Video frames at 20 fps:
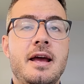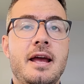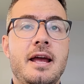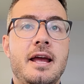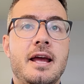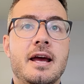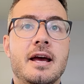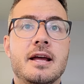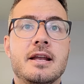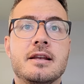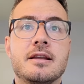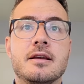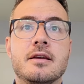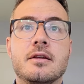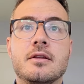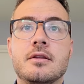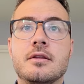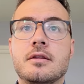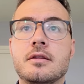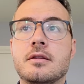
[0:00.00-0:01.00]
And
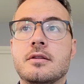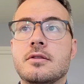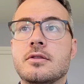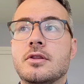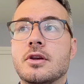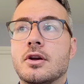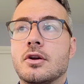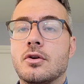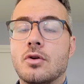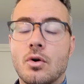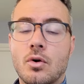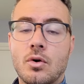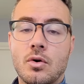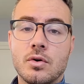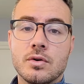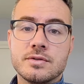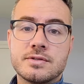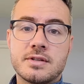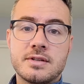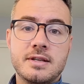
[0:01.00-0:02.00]
the
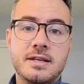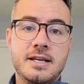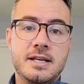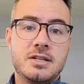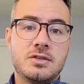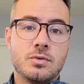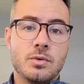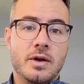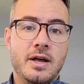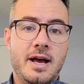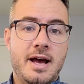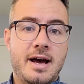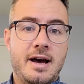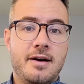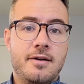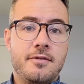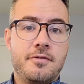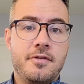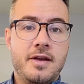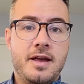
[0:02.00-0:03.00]
goals each will
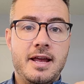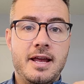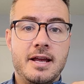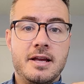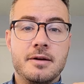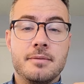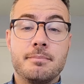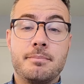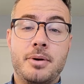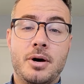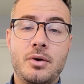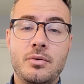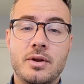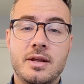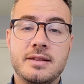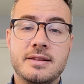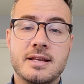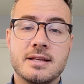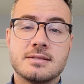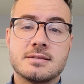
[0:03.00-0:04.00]
have a
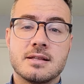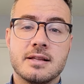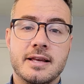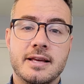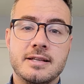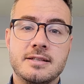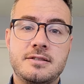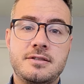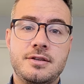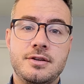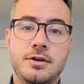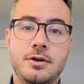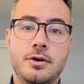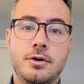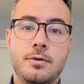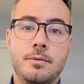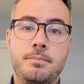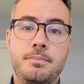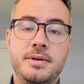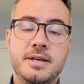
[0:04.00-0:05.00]
component that's linked
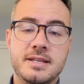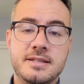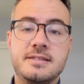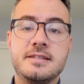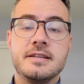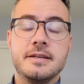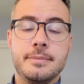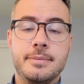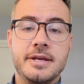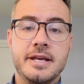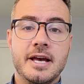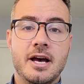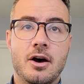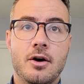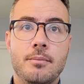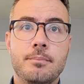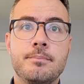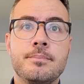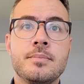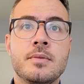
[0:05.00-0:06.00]
to PCBL.